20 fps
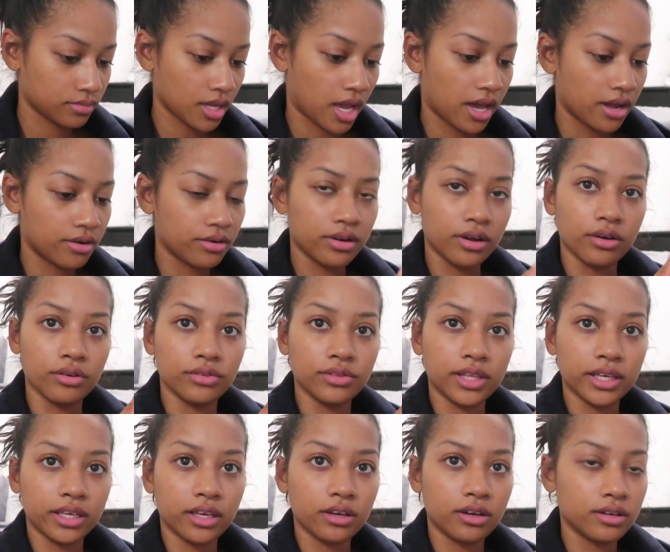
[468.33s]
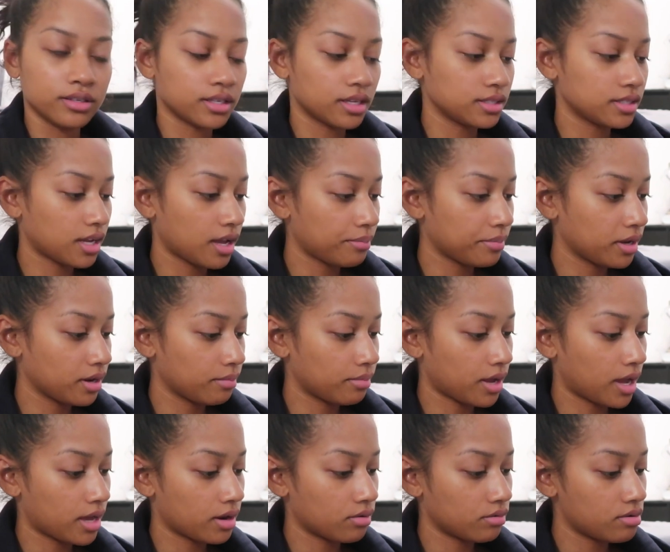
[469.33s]
I don't know. Like, it goes on top here,
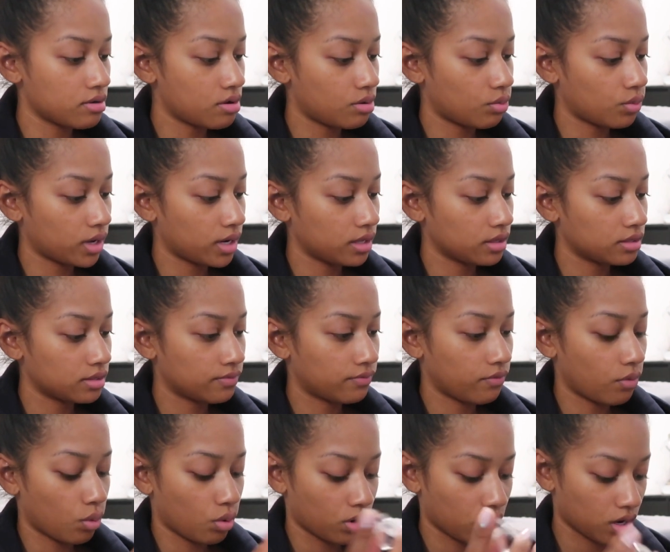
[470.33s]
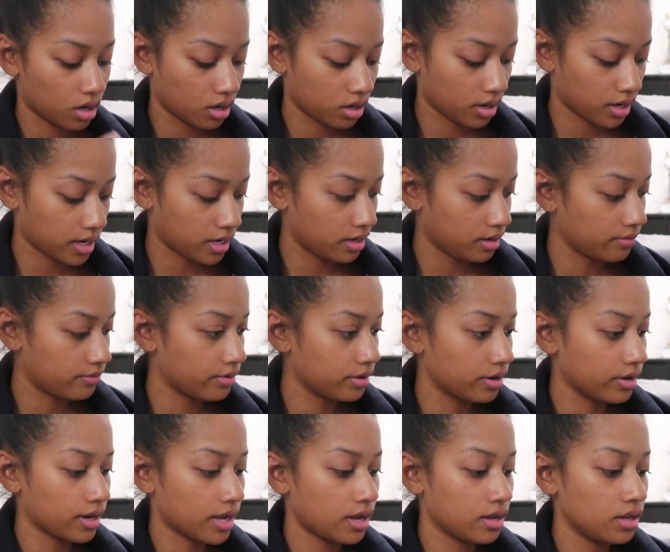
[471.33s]
but I don't know what it's for. I need to
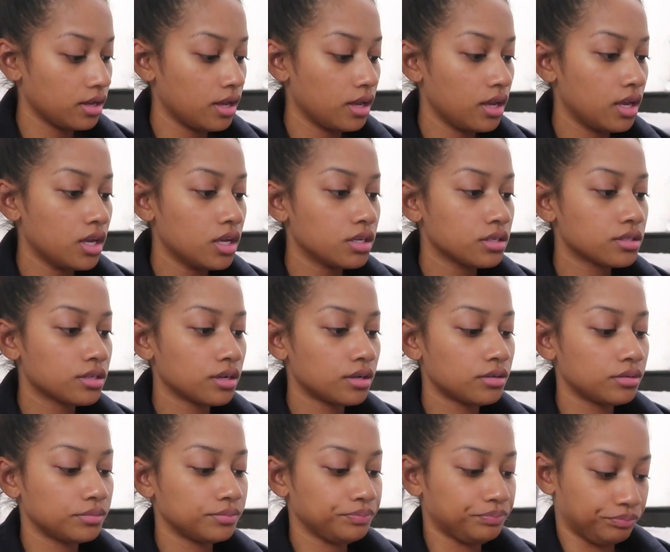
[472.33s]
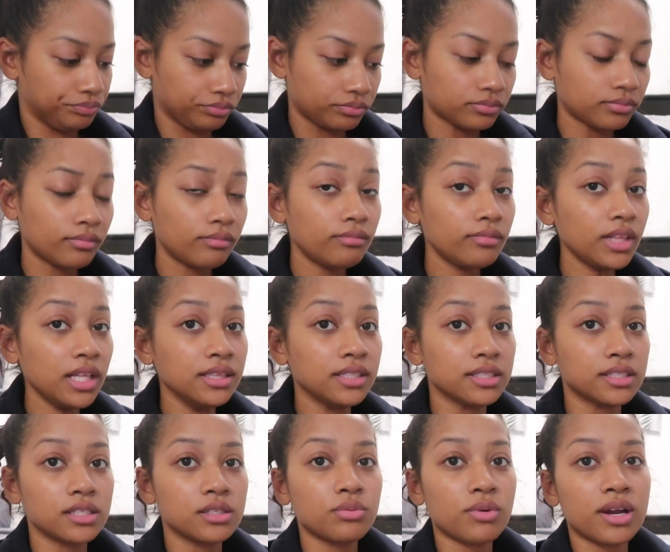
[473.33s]
figure it out. So,
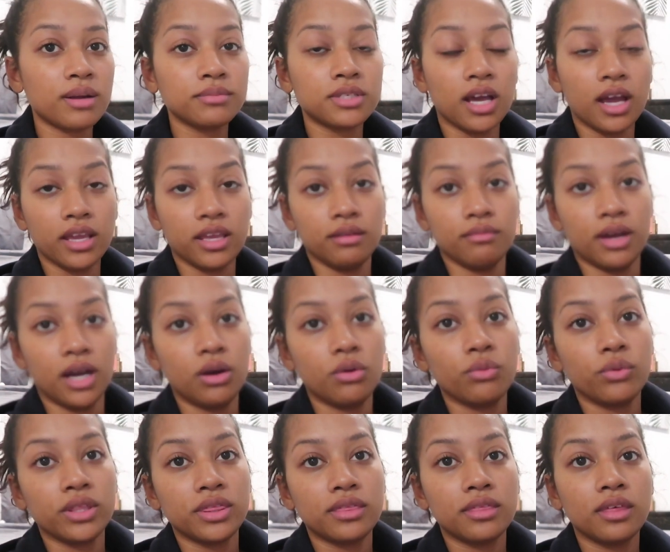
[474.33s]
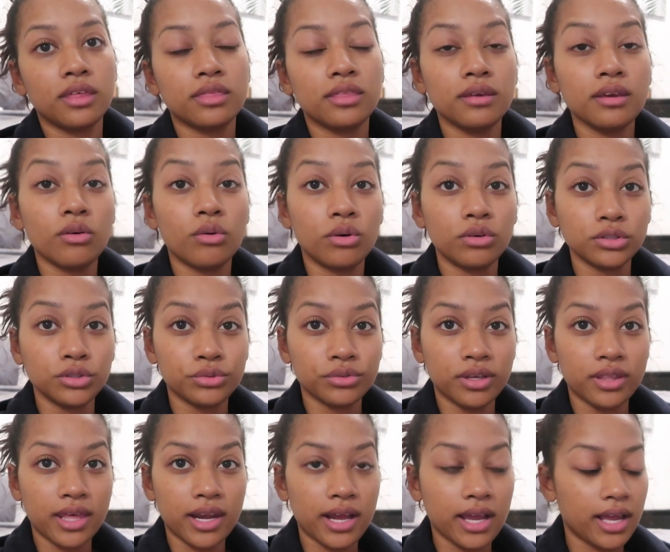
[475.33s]
this is what I'm talking about. With the old
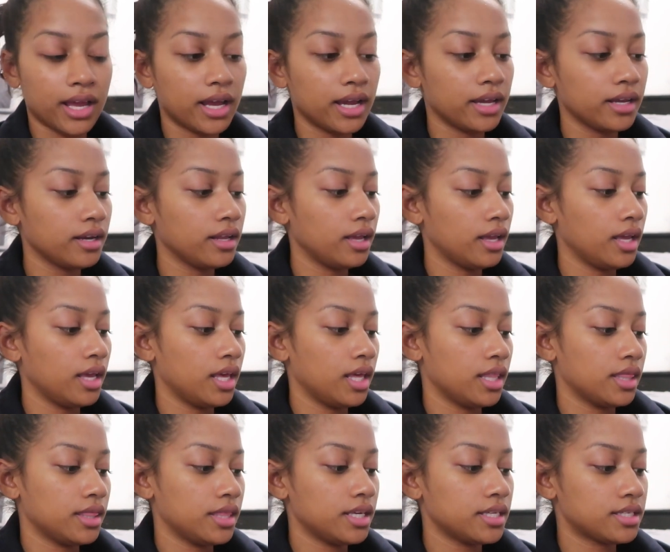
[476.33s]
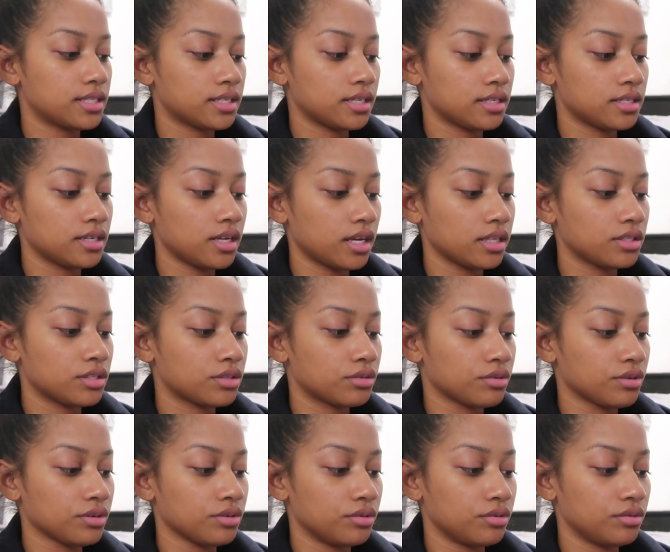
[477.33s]
drill that I had, this does not
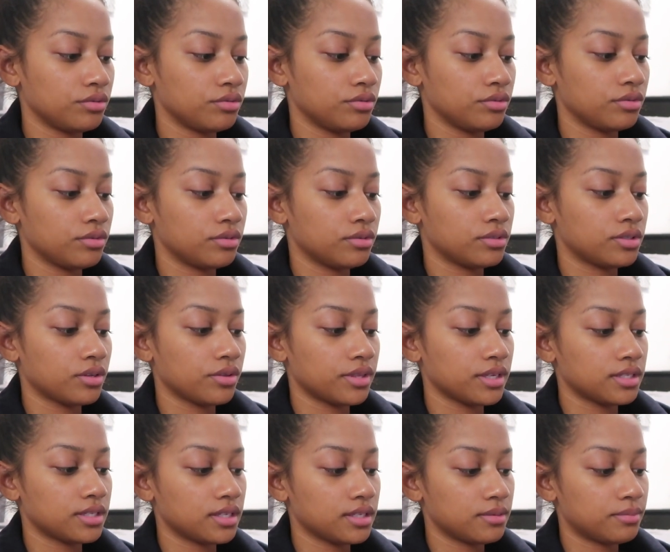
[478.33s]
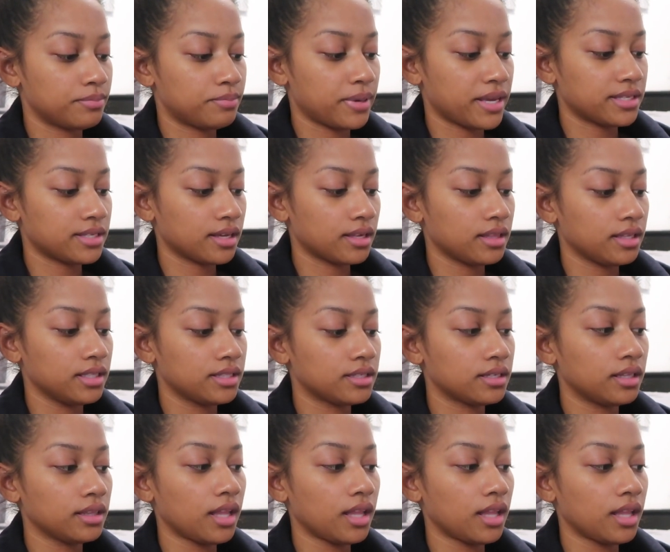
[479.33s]
screw. So, this is basically to